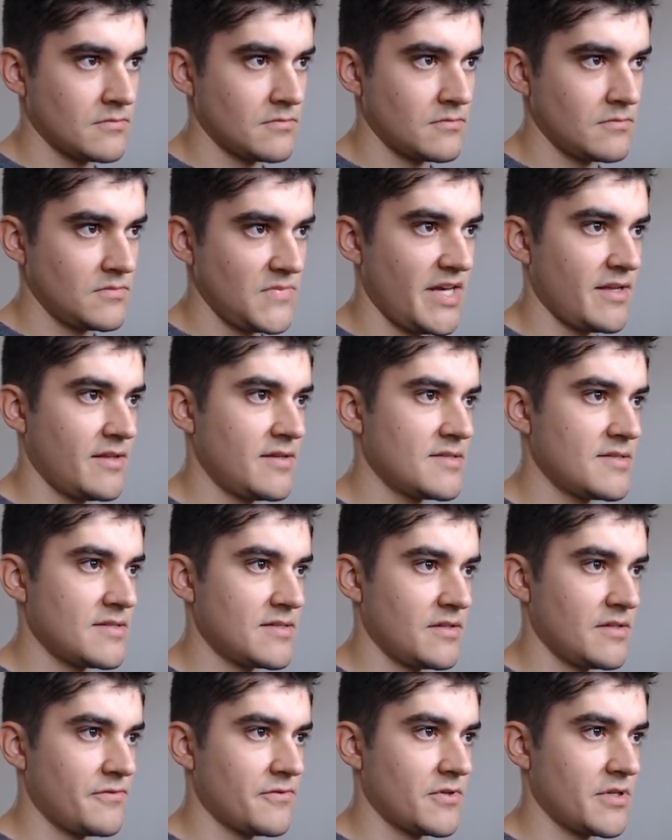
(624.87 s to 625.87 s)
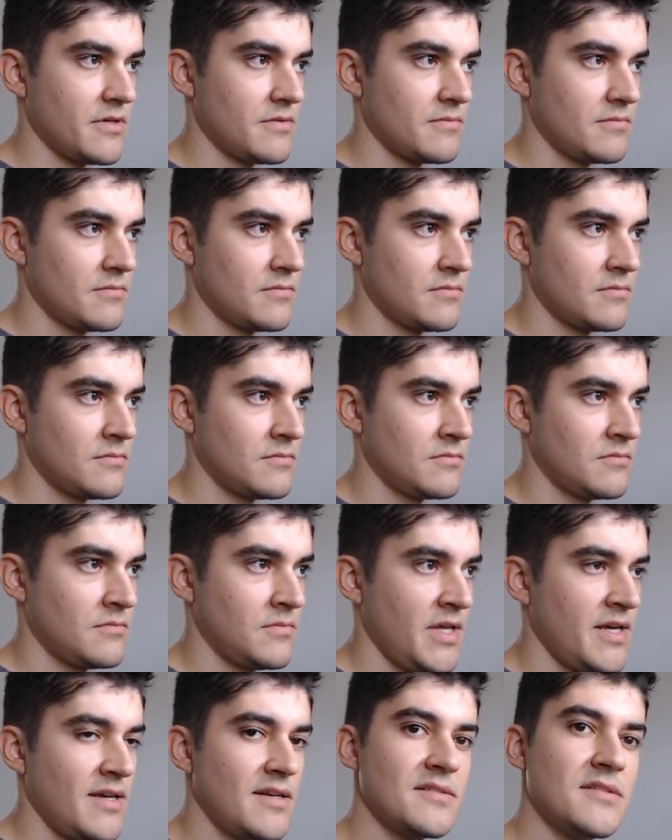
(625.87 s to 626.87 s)
yeah, this is it for now.
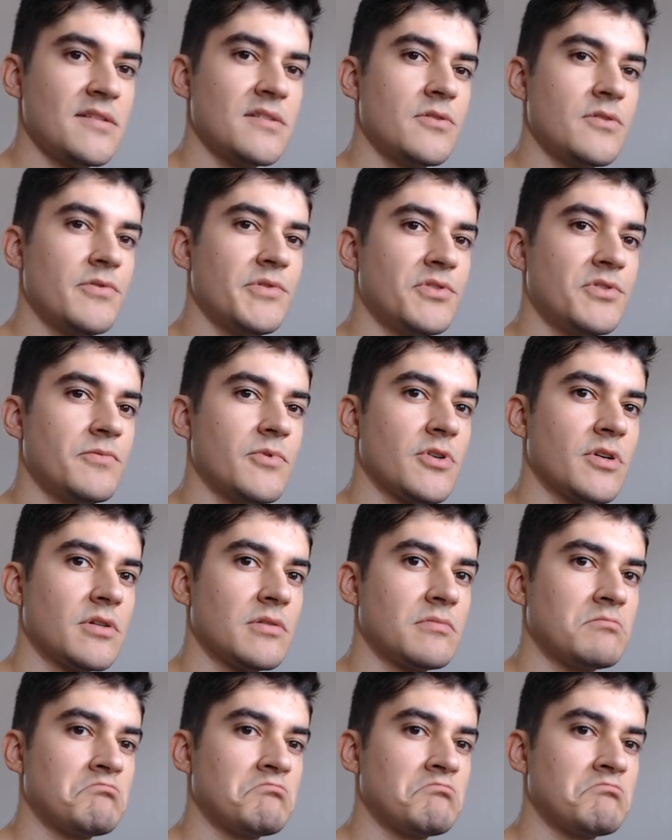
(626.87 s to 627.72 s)
Is this going to work?